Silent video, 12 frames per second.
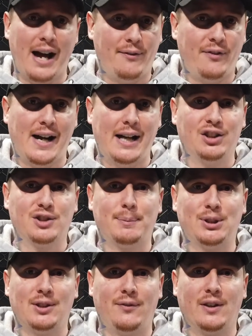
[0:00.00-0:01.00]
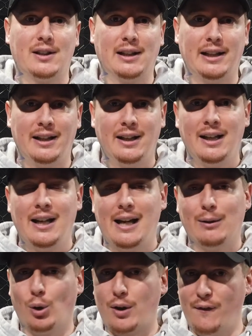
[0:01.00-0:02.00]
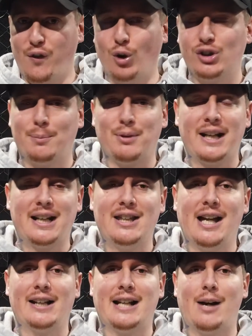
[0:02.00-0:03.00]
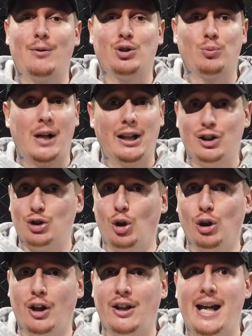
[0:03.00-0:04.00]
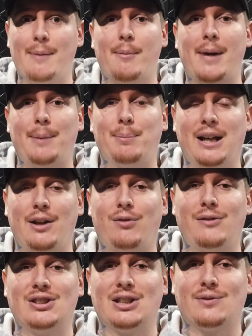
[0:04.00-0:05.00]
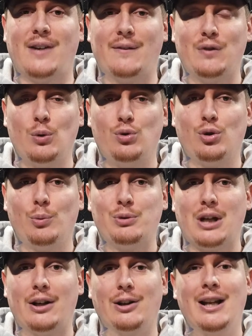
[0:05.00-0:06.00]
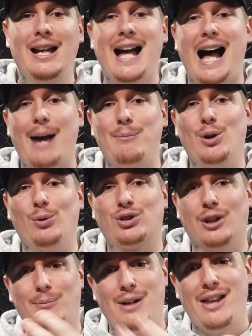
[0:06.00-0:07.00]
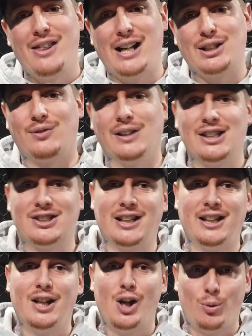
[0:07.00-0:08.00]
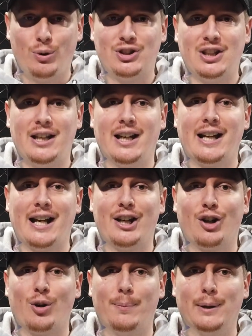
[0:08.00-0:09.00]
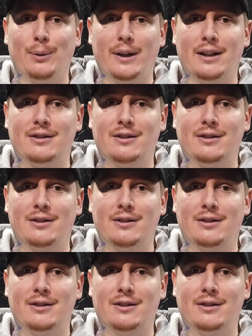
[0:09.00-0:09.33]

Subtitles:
that fight specifically. Looking forward to breaking that down as well. It's all on the MMAPlay365 YouTube channel. I'm Newsome. Thanks for listening. We'll see you again in a couple of